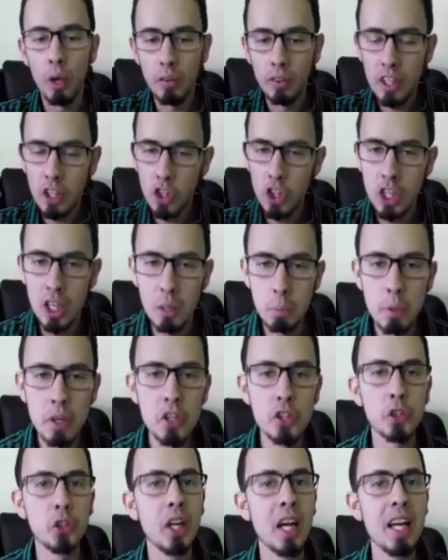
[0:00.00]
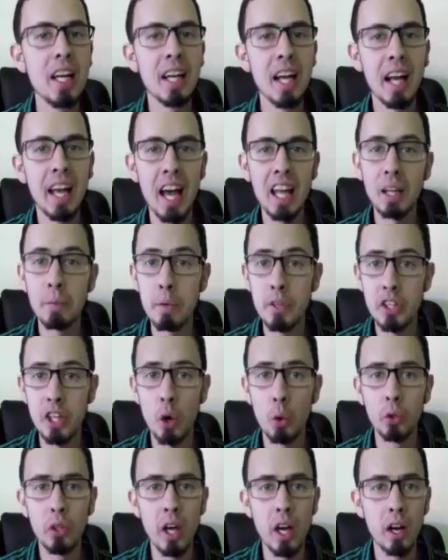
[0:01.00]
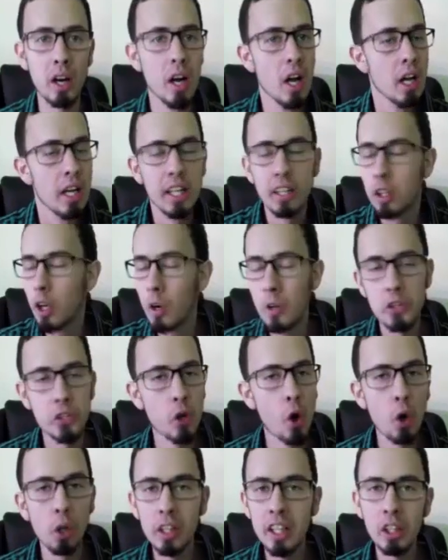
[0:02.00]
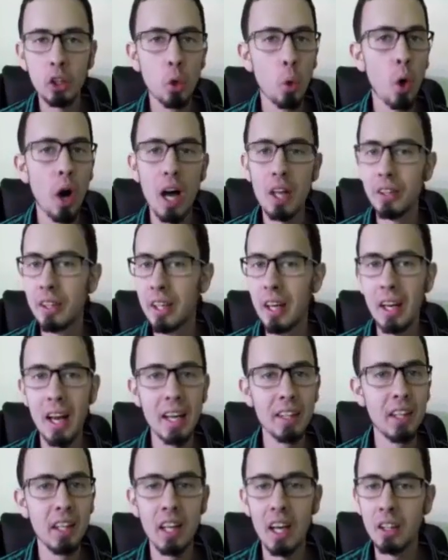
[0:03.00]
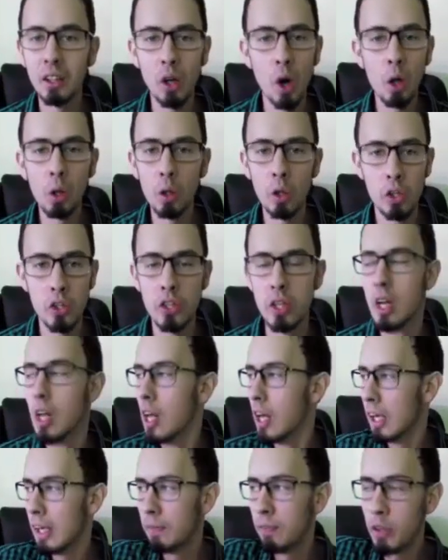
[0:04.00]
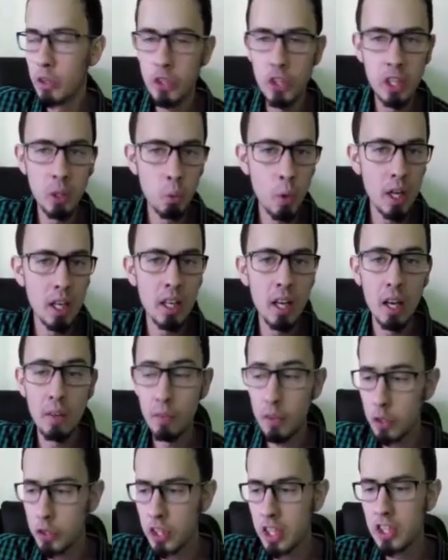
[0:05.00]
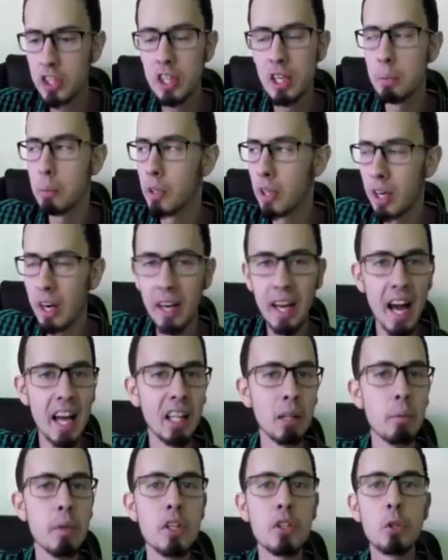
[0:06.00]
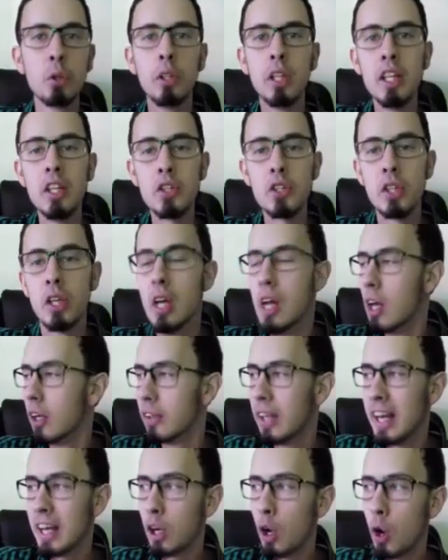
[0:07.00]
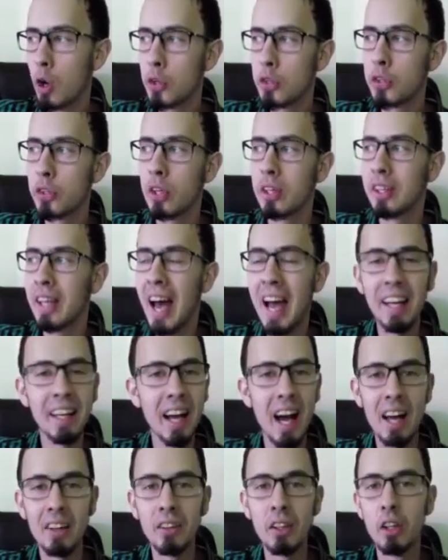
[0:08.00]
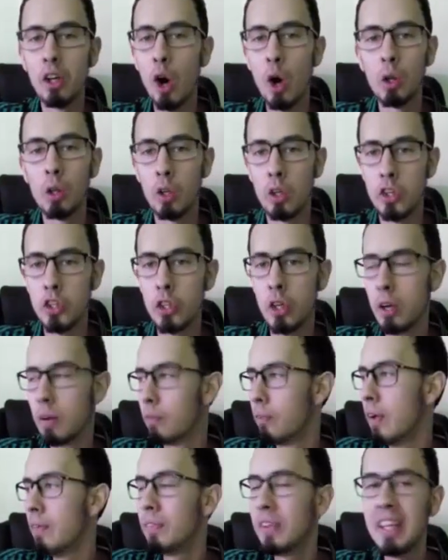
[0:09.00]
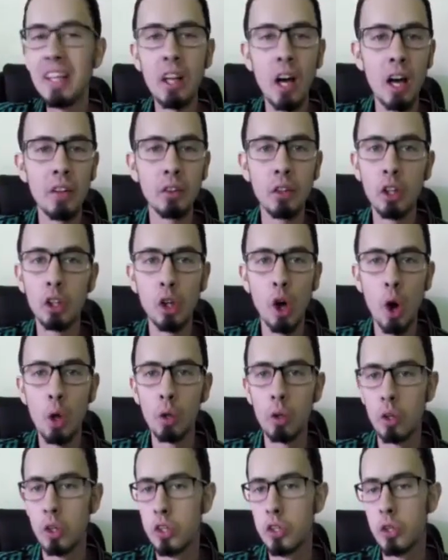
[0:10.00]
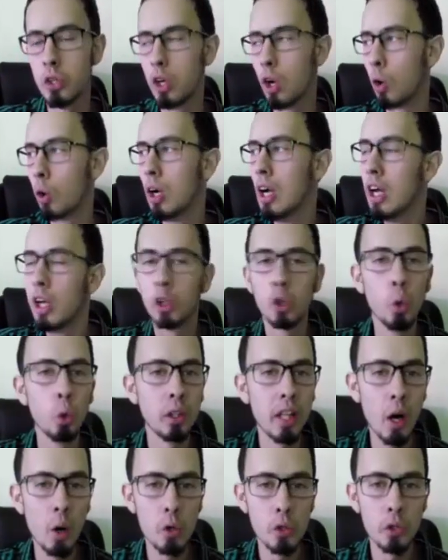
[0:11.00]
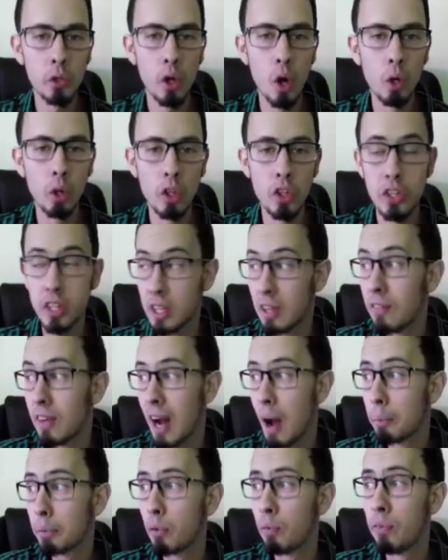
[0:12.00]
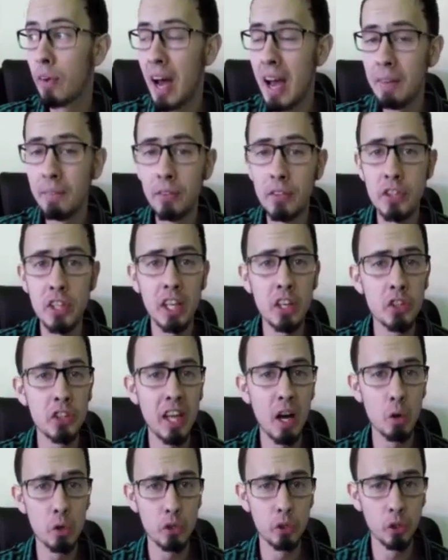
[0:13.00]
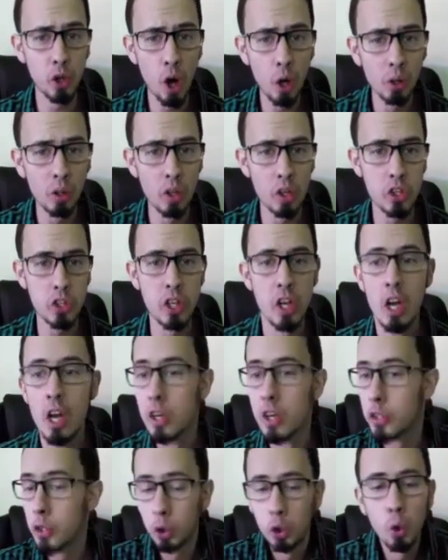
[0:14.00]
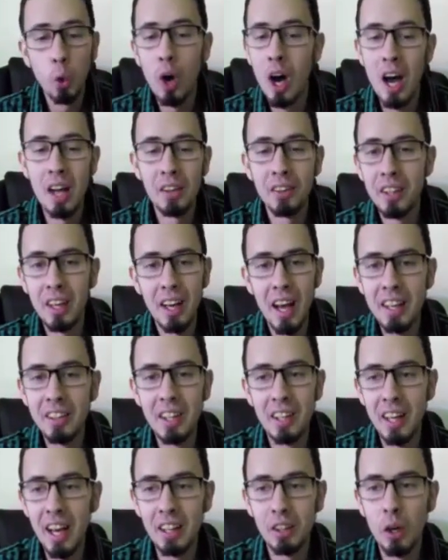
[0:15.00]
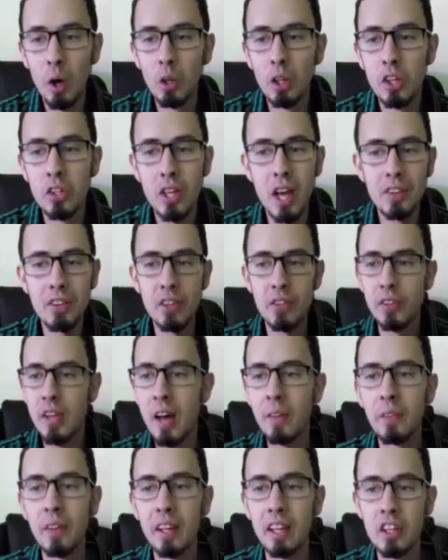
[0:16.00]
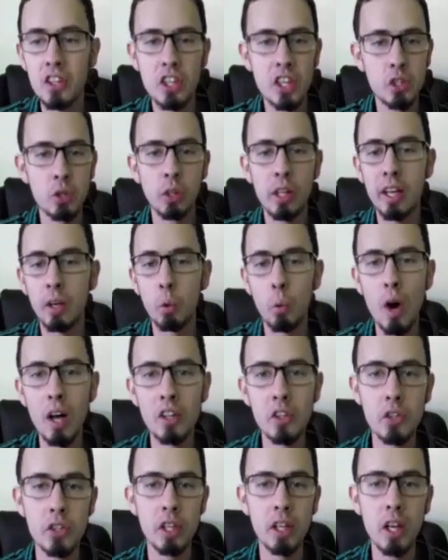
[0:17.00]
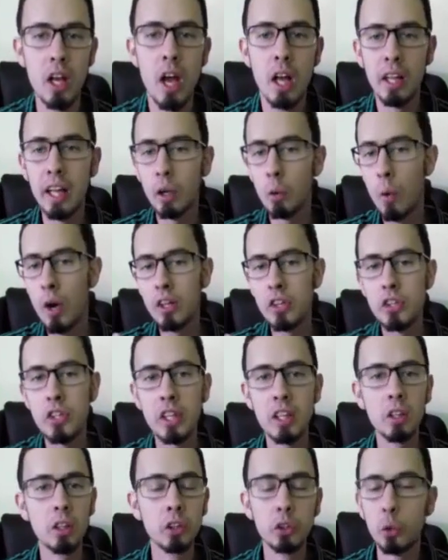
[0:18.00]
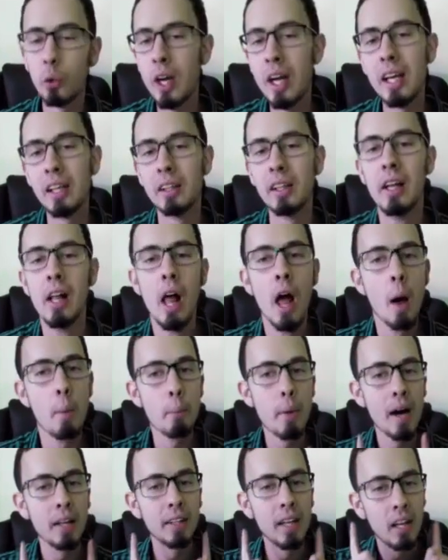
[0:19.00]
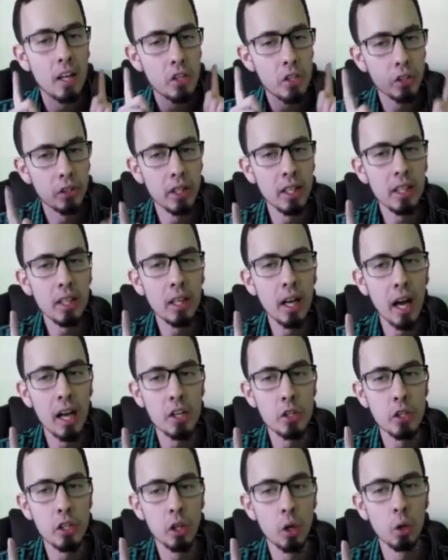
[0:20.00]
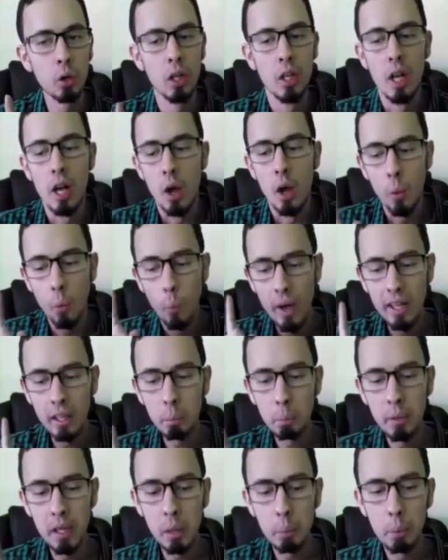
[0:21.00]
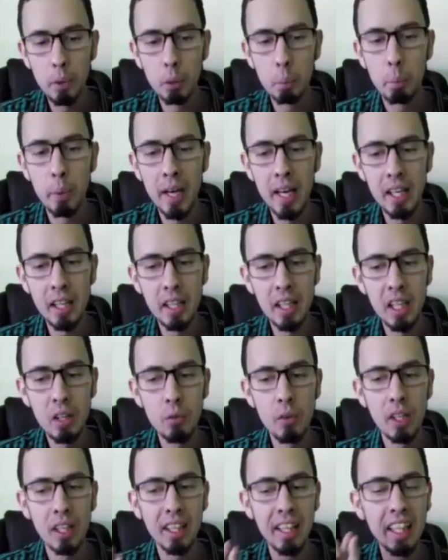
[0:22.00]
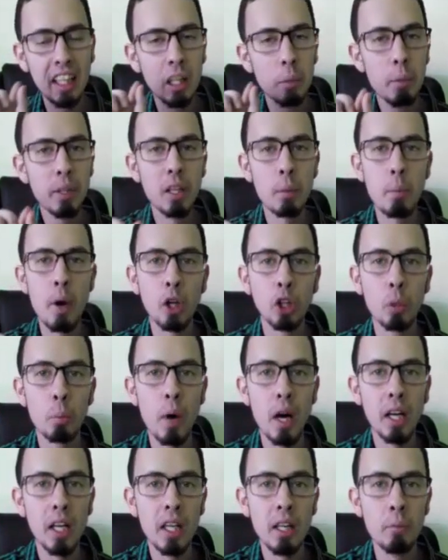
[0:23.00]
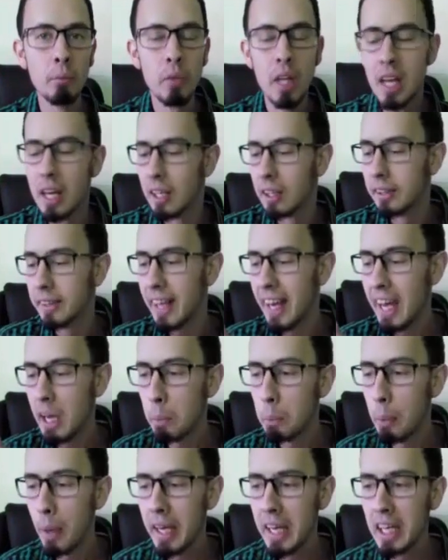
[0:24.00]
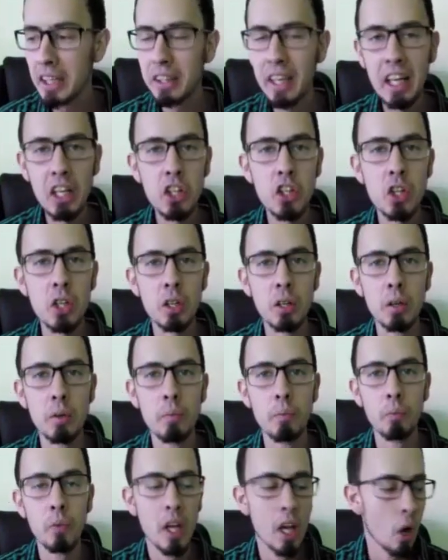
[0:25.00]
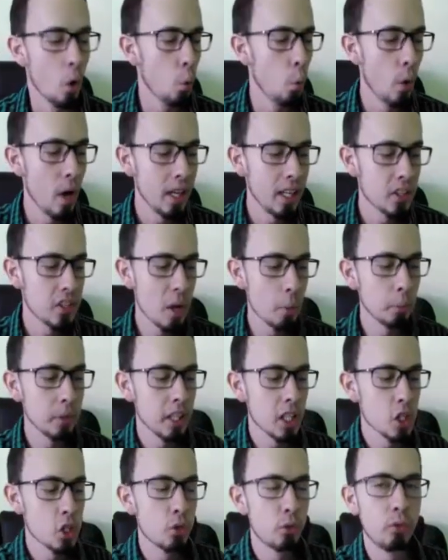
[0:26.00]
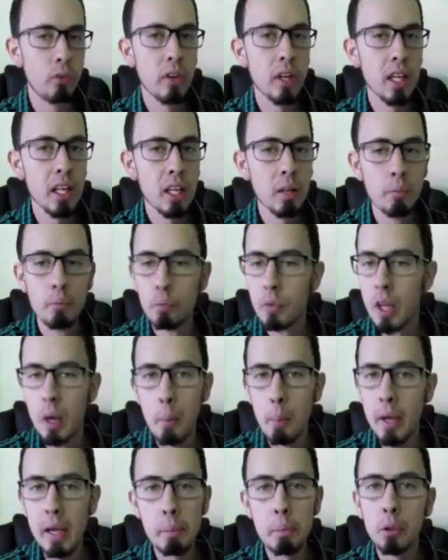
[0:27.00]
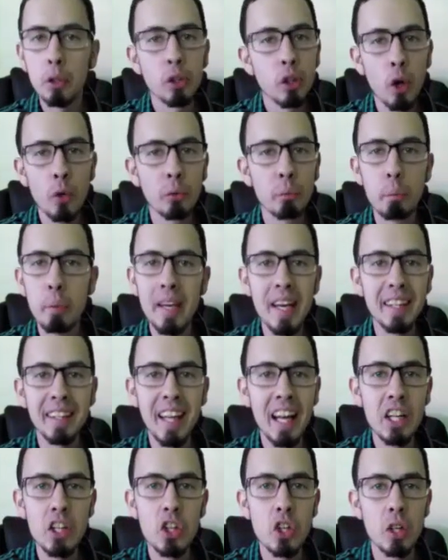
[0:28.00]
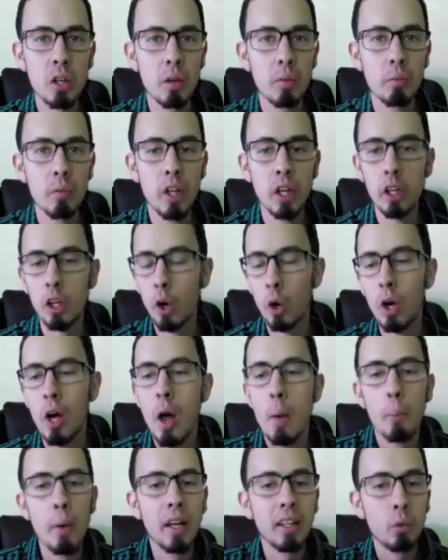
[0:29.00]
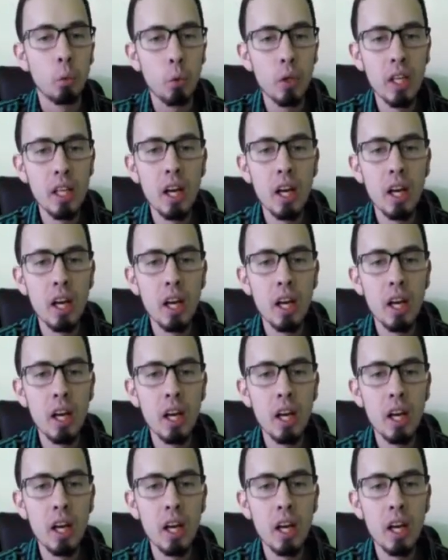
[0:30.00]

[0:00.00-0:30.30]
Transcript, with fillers: This is the one of the cheapest trading academies out there. It costs only two hundred ninety-nine dollars. If you see very if you see similar academies to this, they cost nine hundred dollars, fifteen hundred dollars, you know, two thousand dollars, even up to five, six thousand dollars. So two hundred ninety-nine dollars, guys, is nothing. It's just like one sing like one single trade. But there is a thing, guys, you know, when people pay even a little bit amount of money, they pay attention. When something is free, people don't pay attention, you know.